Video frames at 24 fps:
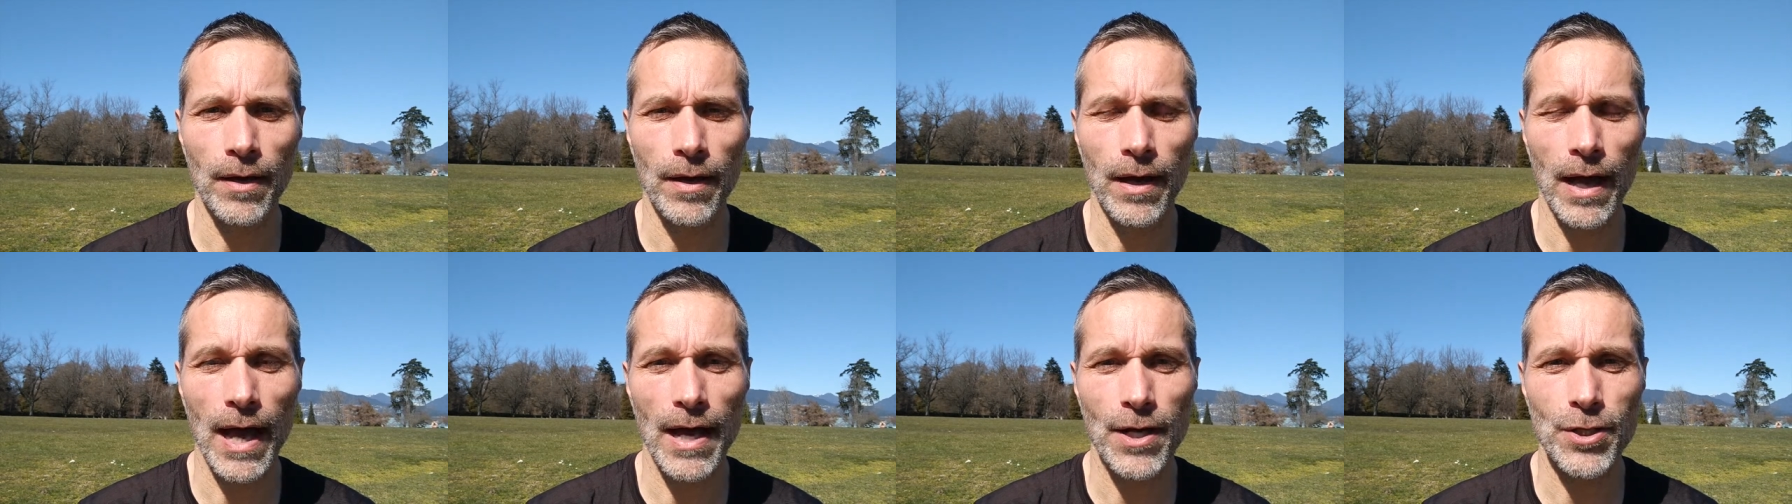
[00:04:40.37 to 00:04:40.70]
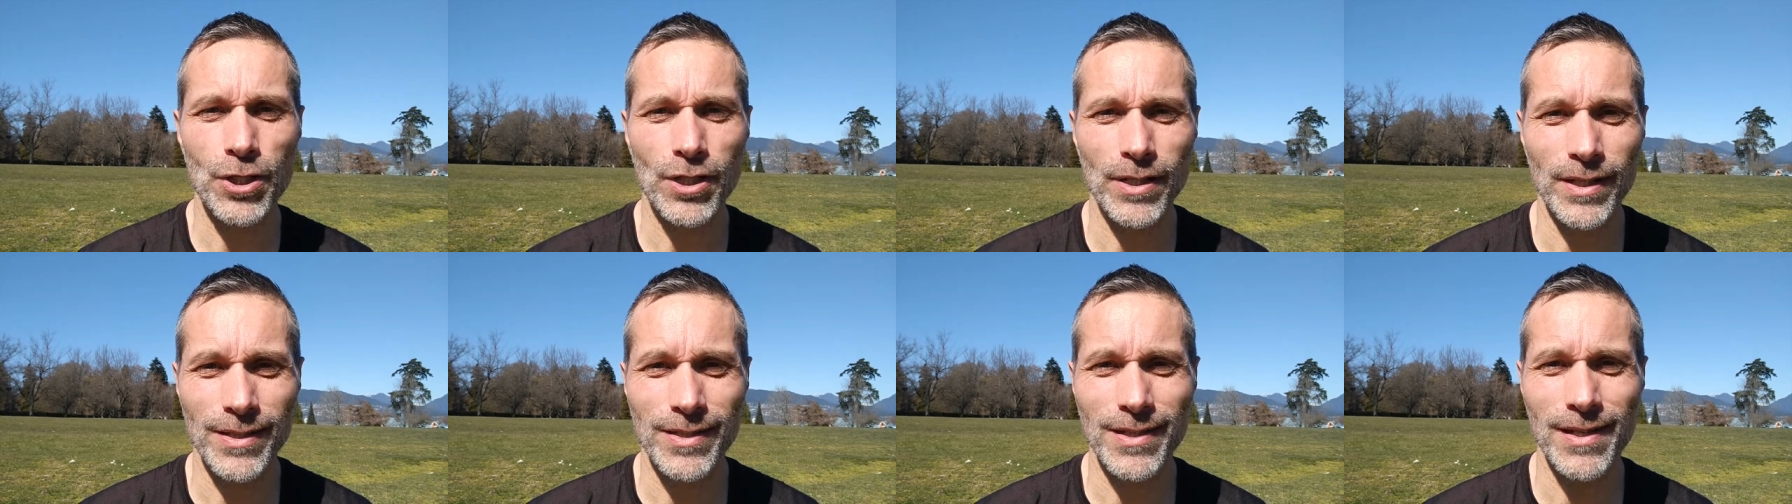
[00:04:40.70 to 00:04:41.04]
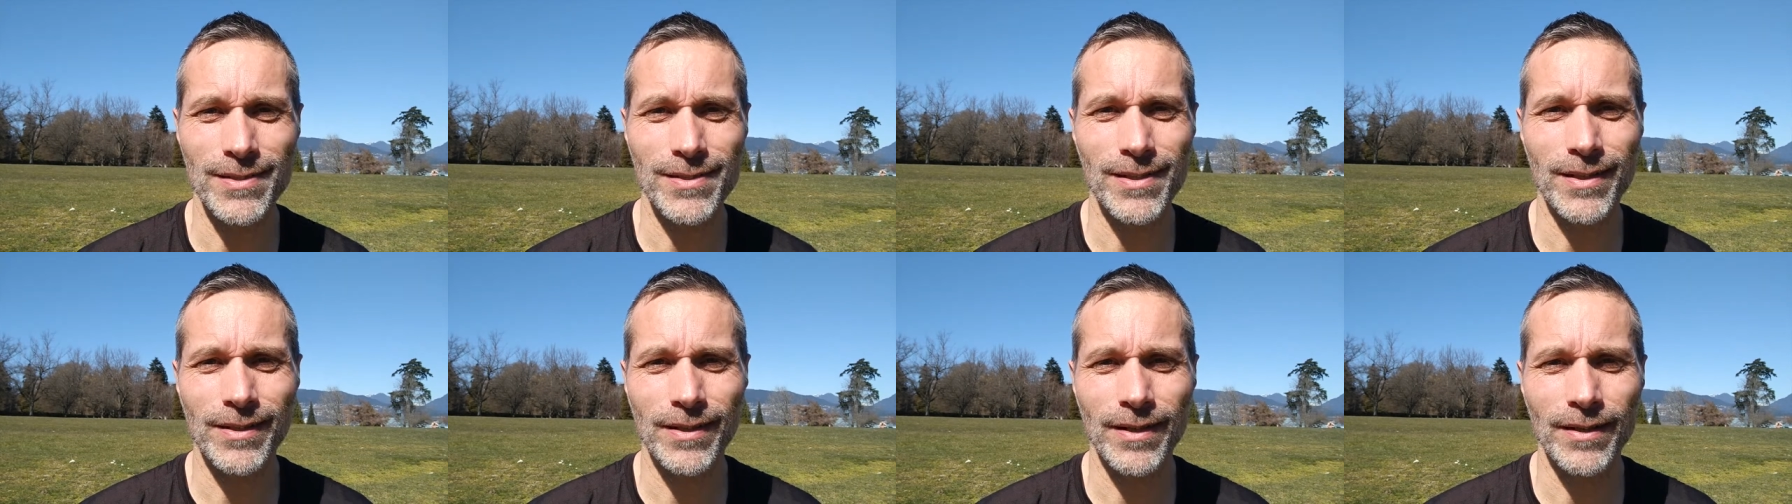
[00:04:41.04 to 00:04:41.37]
actually a
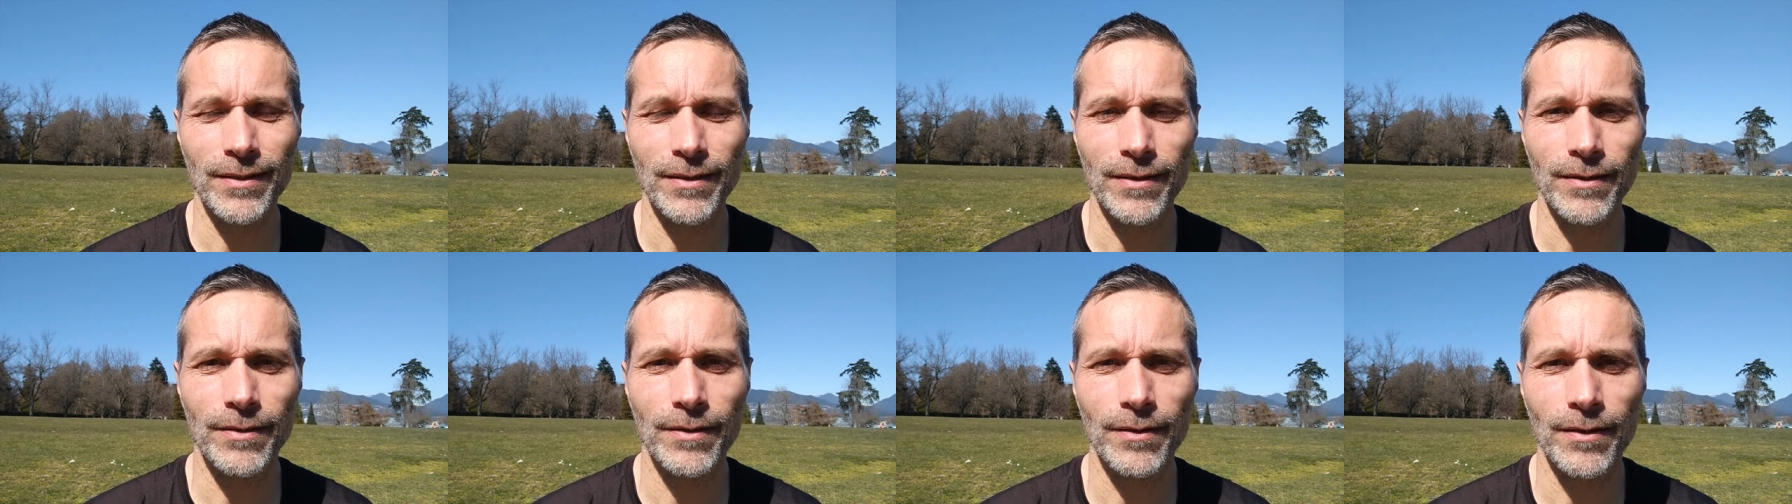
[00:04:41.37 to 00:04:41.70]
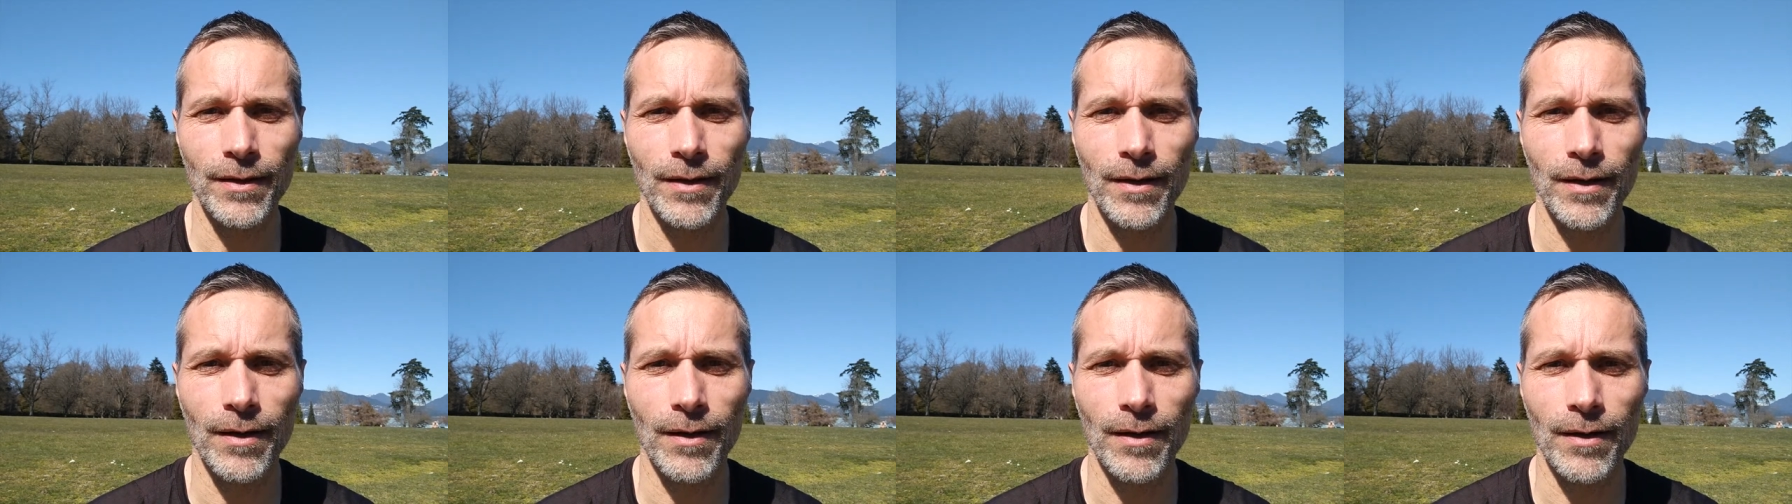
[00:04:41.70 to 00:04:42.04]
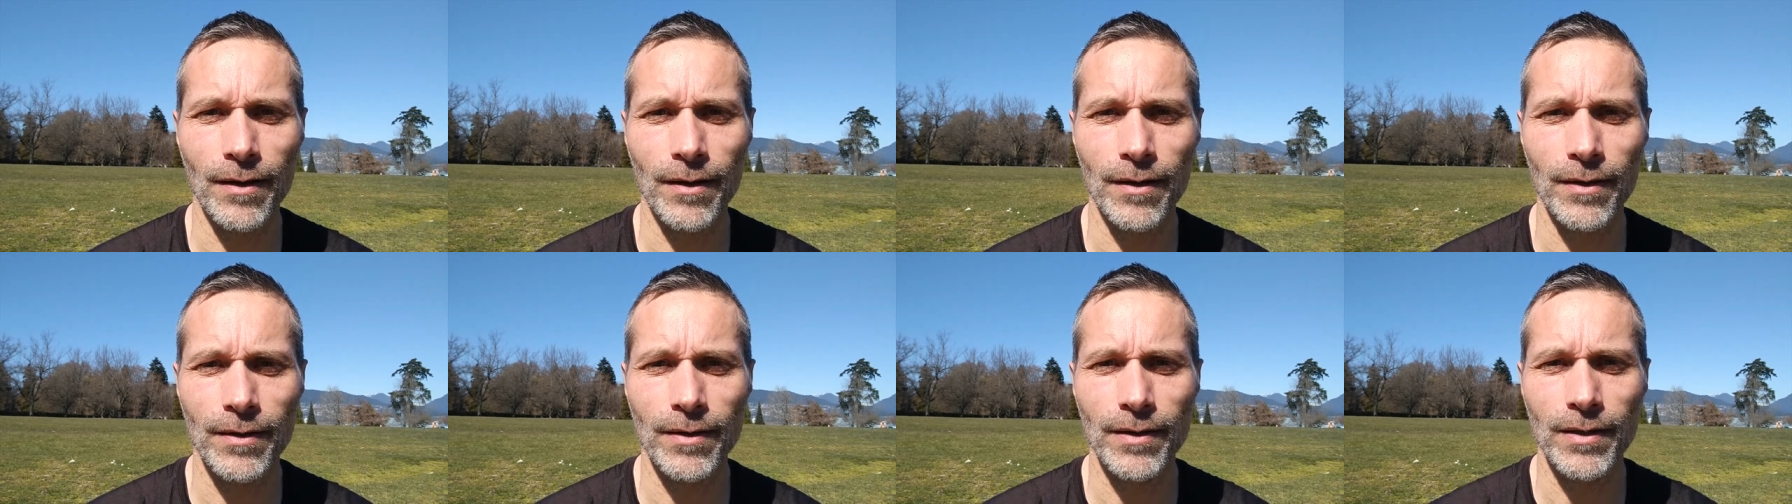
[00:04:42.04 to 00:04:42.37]
designated
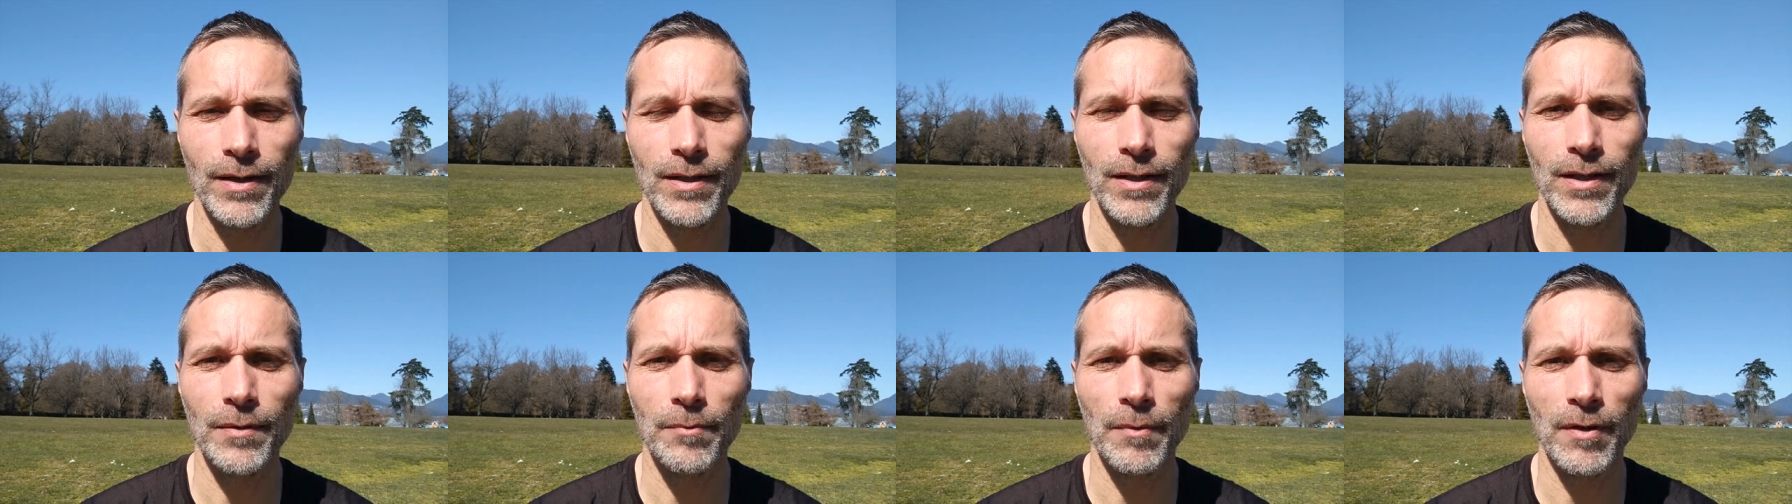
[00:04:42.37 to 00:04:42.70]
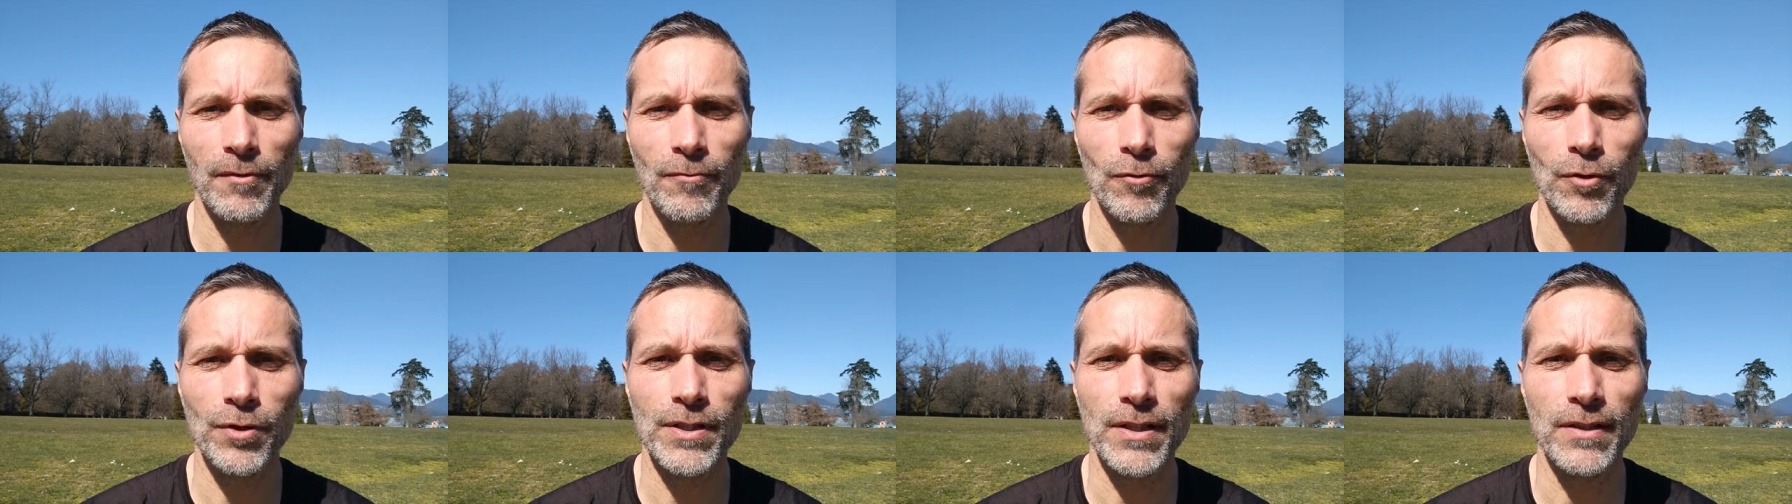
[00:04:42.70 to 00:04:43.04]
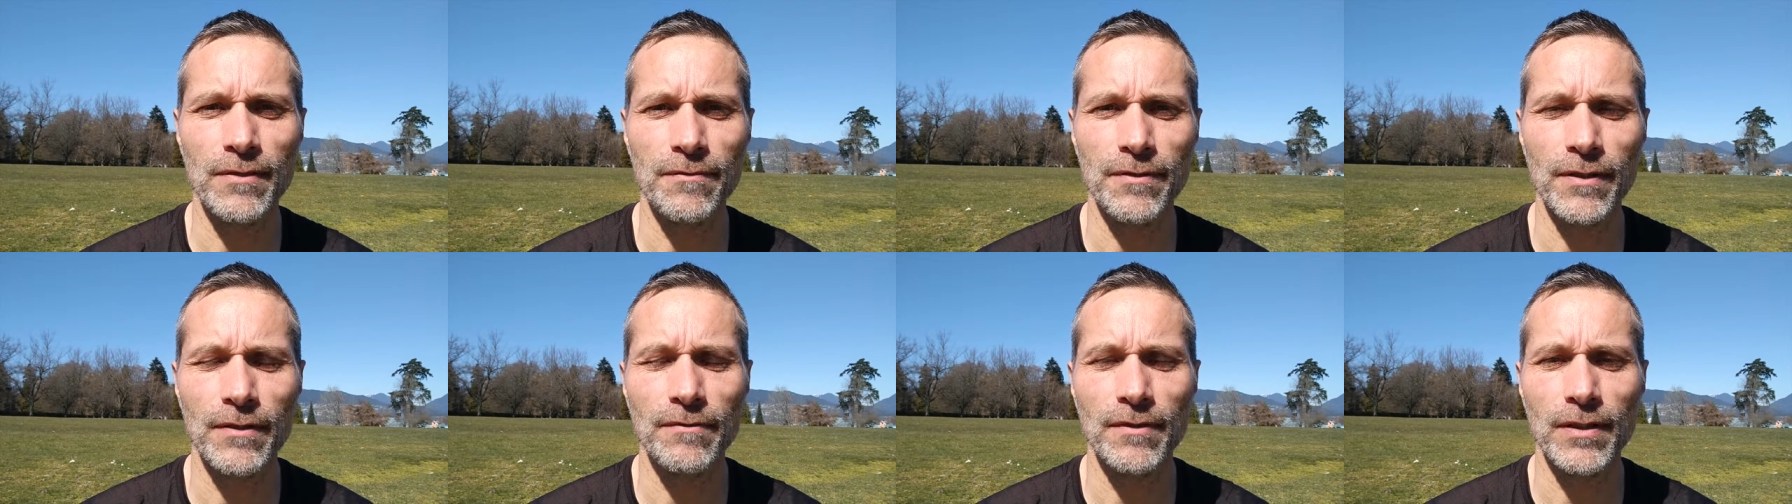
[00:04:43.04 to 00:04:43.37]
NEMA
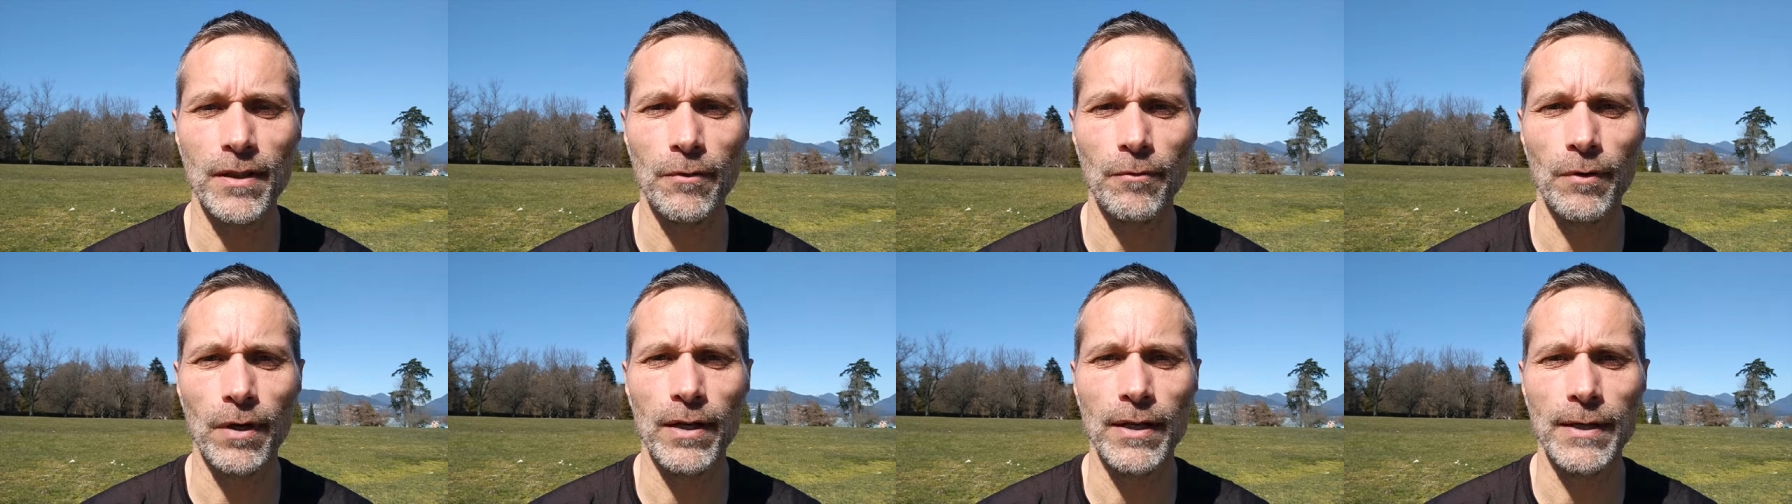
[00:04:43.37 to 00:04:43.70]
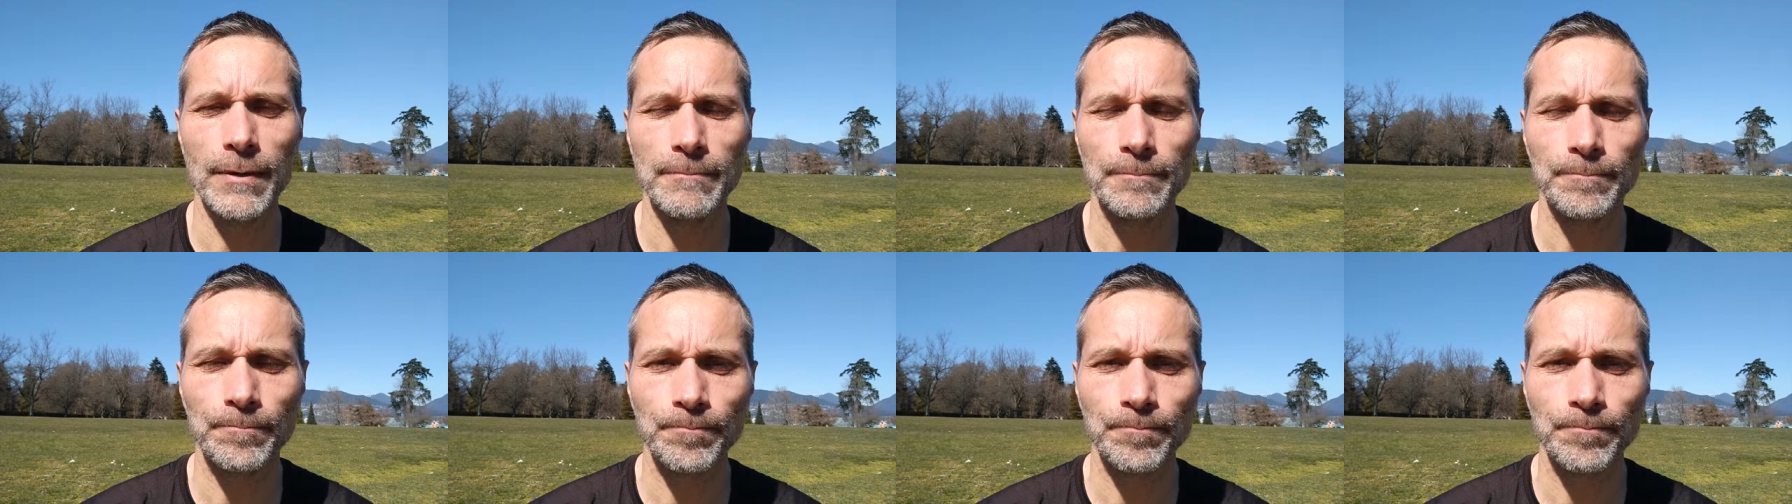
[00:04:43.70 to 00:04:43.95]
1450 already,